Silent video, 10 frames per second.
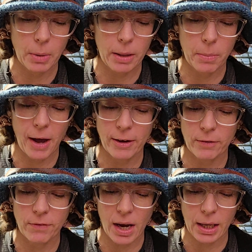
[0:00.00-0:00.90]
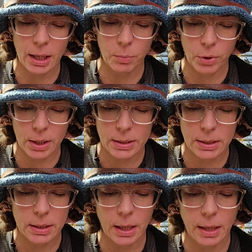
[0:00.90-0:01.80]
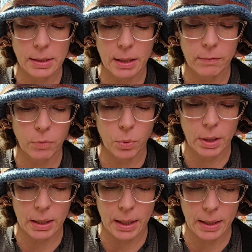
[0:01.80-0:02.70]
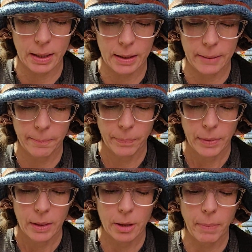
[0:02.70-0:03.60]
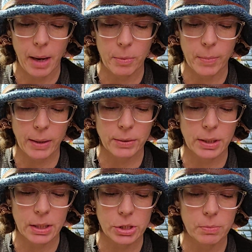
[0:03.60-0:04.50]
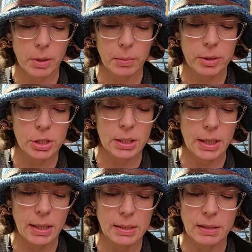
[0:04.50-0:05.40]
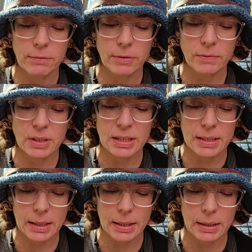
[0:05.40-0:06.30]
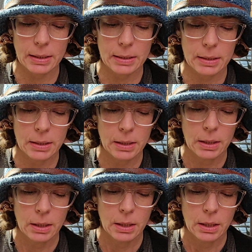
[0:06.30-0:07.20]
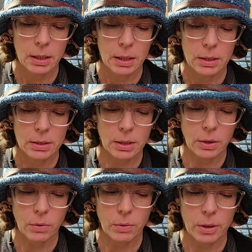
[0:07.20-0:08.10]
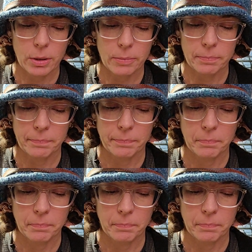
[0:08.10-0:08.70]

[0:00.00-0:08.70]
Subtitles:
by the Viking Press in 1949. The paper-bound edition published in 1956. So, I'm